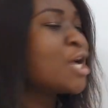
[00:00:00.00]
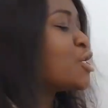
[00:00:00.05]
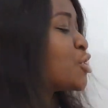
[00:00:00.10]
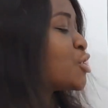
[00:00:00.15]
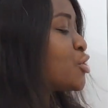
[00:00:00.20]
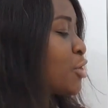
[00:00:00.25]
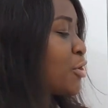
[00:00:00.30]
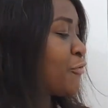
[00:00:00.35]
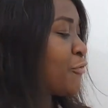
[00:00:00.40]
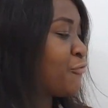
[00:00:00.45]

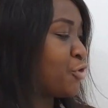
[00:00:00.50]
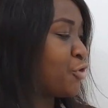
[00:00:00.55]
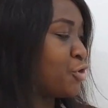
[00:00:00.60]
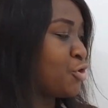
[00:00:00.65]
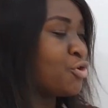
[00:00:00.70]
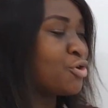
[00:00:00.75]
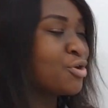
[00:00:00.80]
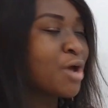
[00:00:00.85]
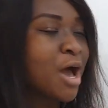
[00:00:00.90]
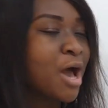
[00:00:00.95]
So if
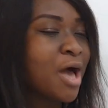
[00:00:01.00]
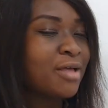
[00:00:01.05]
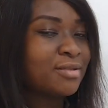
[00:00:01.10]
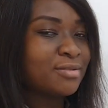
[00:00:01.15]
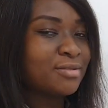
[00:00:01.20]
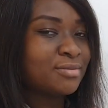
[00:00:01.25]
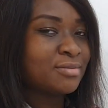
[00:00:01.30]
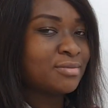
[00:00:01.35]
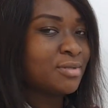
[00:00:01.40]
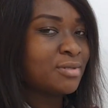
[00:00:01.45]
you got
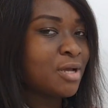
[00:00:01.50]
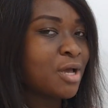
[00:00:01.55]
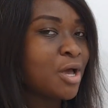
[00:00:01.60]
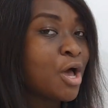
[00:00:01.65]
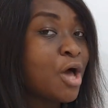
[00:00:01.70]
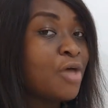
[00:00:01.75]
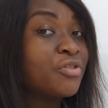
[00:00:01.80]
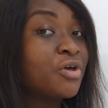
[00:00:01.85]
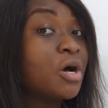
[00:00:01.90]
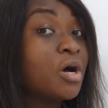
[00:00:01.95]

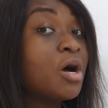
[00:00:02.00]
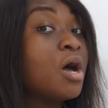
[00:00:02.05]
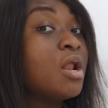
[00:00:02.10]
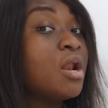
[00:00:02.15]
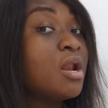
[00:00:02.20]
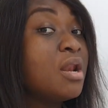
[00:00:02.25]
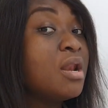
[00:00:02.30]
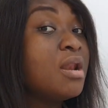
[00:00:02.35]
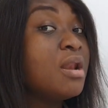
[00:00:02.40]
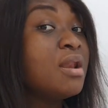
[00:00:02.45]
the
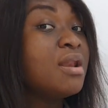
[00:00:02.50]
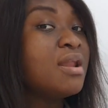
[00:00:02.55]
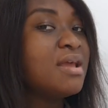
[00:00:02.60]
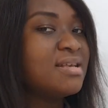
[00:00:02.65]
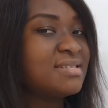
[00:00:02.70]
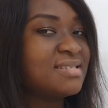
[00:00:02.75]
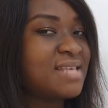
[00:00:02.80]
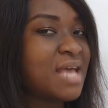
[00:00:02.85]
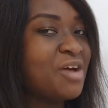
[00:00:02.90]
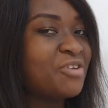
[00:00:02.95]
L
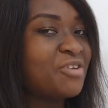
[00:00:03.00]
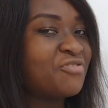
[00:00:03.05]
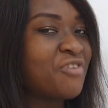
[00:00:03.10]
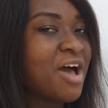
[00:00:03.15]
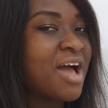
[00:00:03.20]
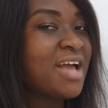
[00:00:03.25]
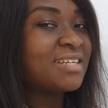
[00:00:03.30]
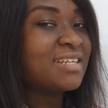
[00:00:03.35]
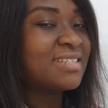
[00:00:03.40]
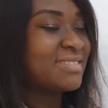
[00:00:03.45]
sound
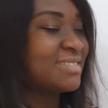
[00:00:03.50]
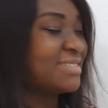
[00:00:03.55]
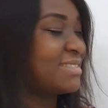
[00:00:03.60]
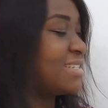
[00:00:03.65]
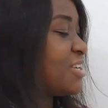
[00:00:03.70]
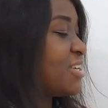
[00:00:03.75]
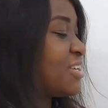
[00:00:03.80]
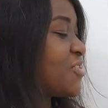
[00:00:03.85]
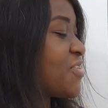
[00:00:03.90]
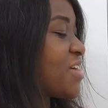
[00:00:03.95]
right,
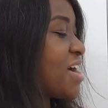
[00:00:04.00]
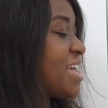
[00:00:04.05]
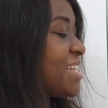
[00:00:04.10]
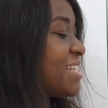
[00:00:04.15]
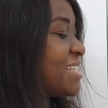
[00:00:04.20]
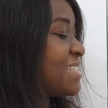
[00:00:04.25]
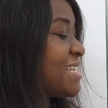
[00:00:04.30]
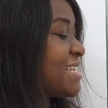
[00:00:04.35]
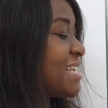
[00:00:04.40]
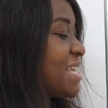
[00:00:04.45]
go ahead
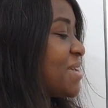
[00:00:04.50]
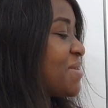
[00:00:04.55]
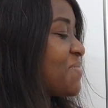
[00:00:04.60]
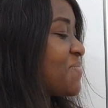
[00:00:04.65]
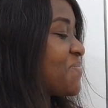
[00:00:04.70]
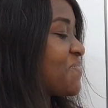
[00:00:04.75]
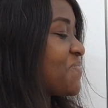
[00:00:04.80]
and tick.